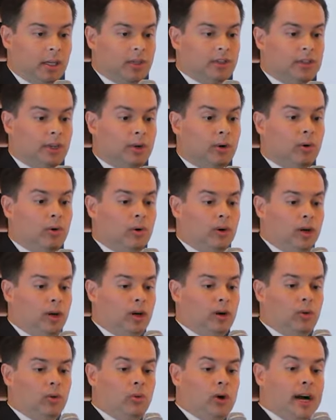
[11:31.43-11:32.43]
So
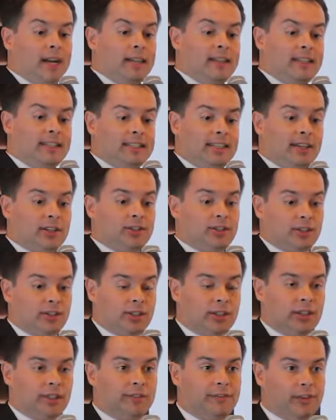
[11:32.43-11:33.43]
why do these tears
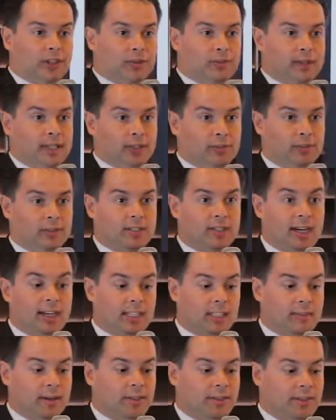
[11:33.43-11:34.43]
occur in the first place? We
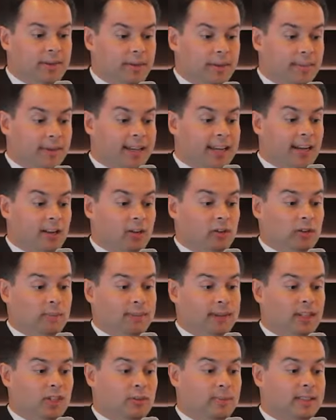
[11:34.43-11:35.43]
talked about the mechanical
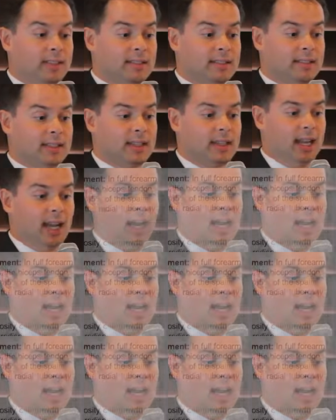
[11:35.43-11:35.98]
impingements.